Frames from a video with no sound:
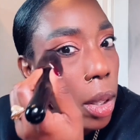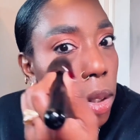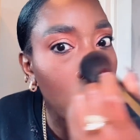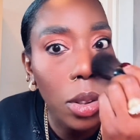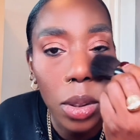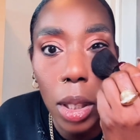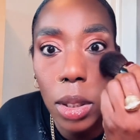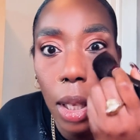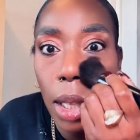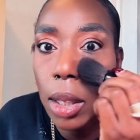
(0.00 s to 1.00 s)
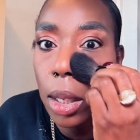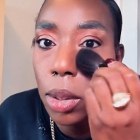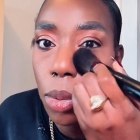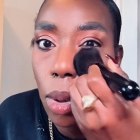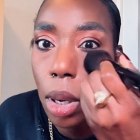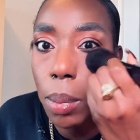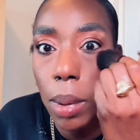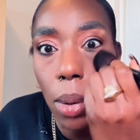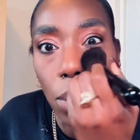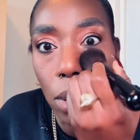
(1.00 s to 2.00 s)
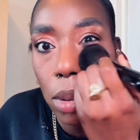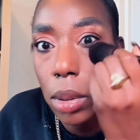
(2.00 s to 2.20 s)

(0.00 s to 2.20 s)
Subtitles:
I don't need to get the Rokaba one.